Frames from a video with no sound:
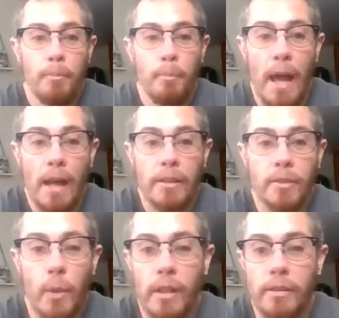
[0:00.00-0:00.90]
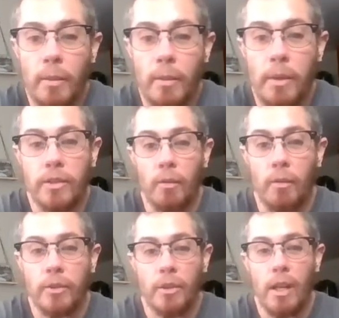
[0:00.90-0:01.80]
Max was a police
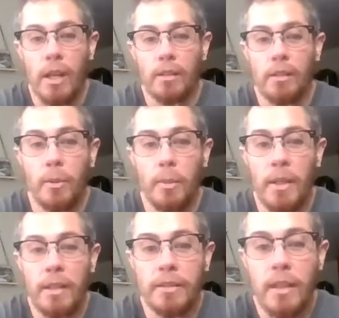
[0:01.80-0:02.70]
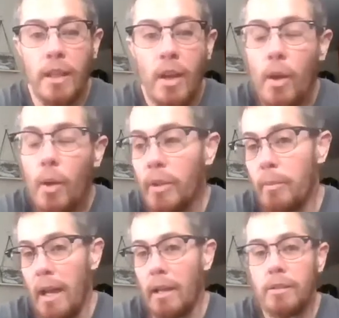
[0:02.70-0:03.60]
officer and Little Miss was a
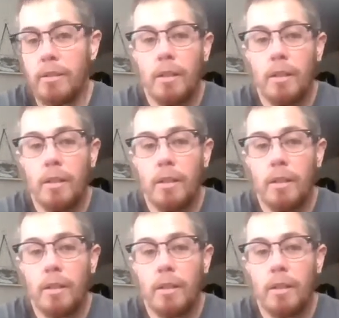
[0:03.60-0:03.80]
bat.